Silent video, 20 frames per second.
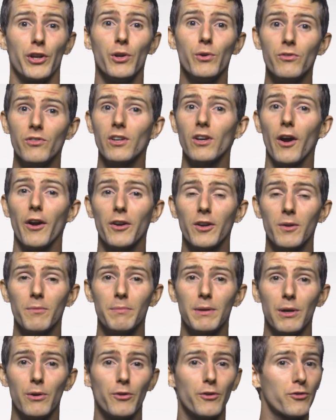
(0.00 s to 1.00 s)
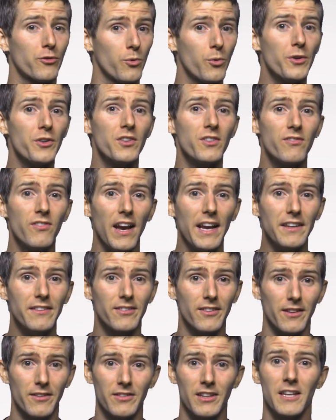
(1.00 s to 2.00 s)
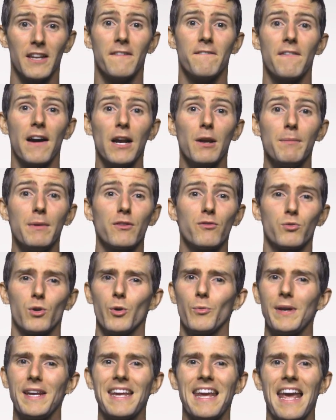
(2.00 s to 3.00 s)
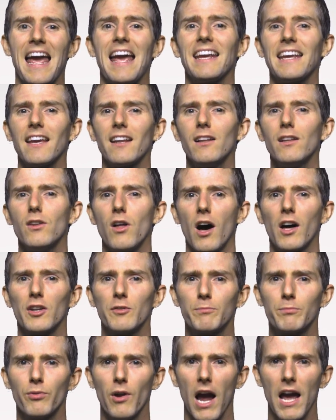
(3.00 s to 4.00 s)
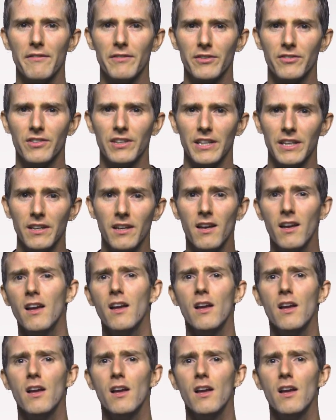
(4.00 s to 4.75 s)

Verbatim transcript: using our computers or devices in environments where we can't get a lot of privacy.